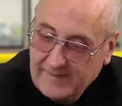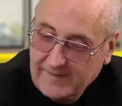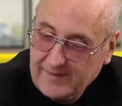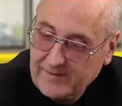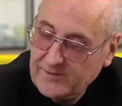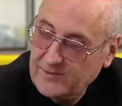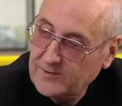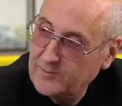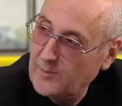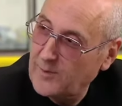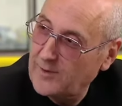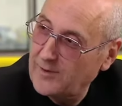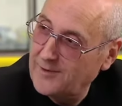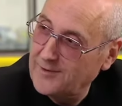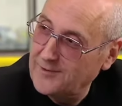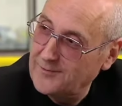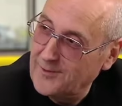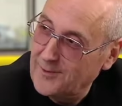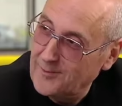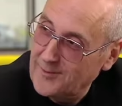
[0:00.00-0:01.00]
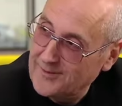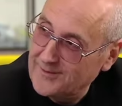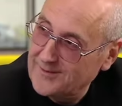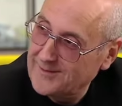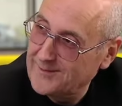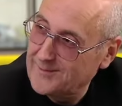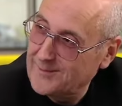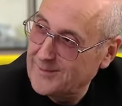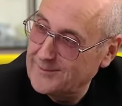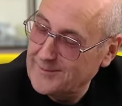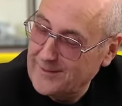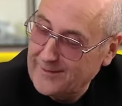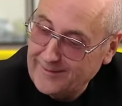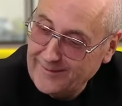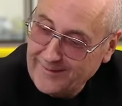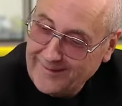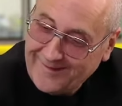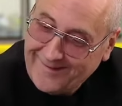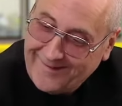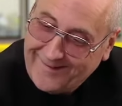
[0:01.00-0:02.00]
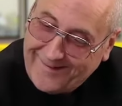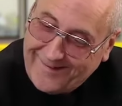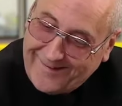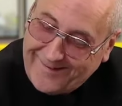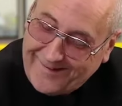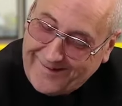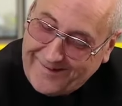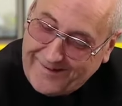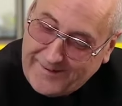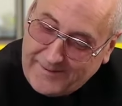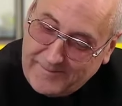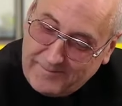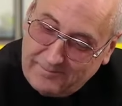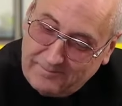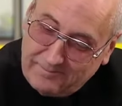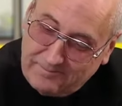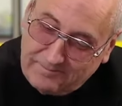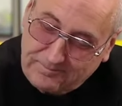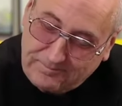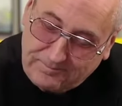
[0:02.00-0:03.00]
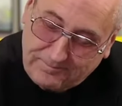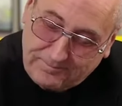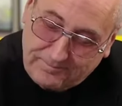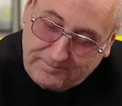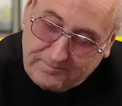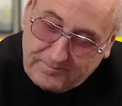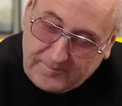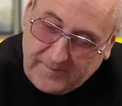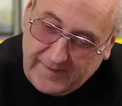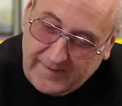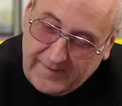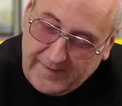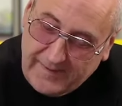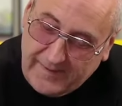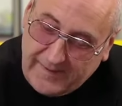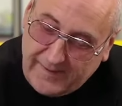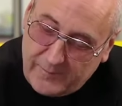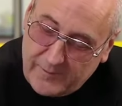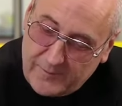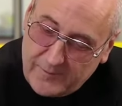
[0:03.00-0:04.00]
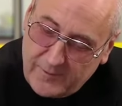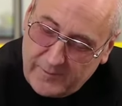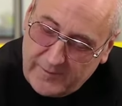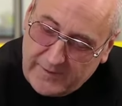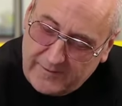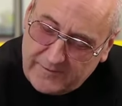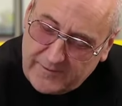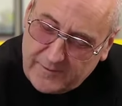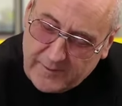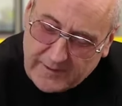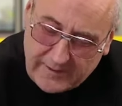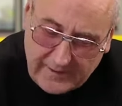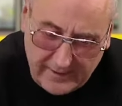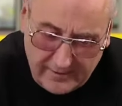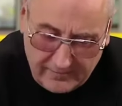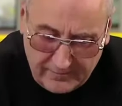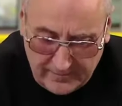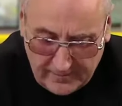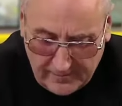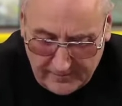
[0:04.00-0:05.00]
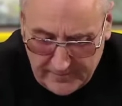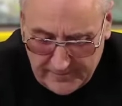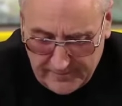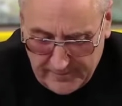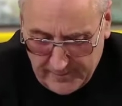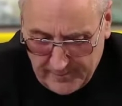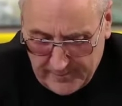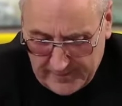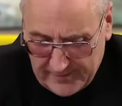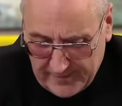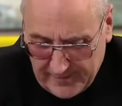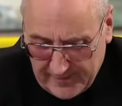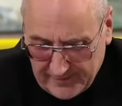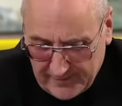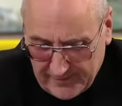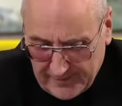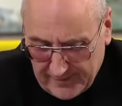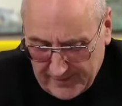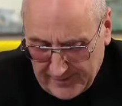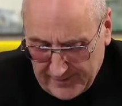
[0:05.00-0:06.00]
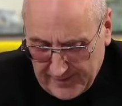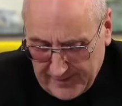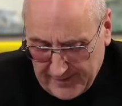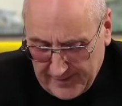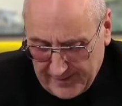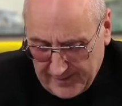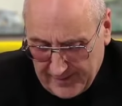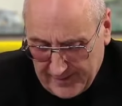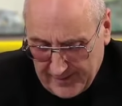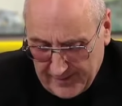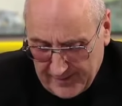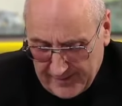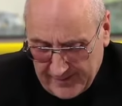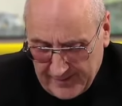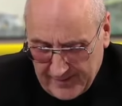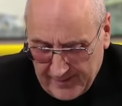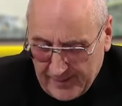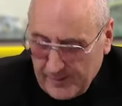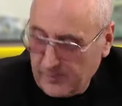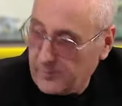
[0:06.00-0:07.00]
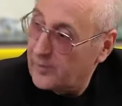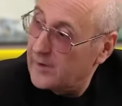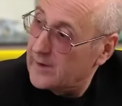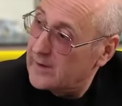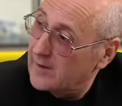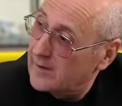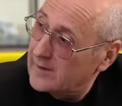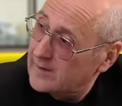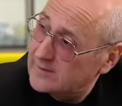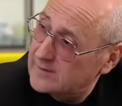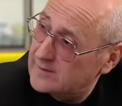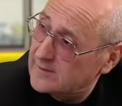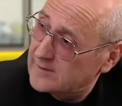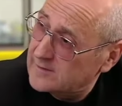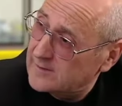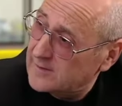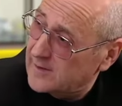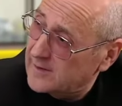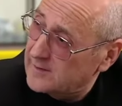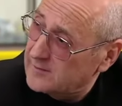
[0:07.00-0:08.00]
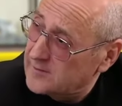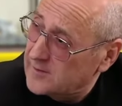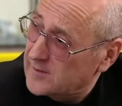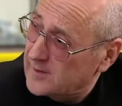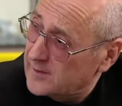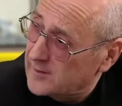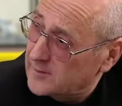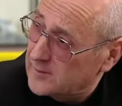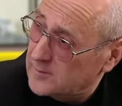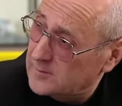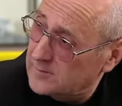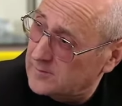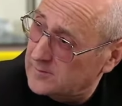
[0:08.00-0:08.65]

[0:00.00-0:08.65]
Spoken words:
Spot on, Robert. Well done. Yeah, but what we'd have to be careful of, if we were testing a pre-1968 vehicle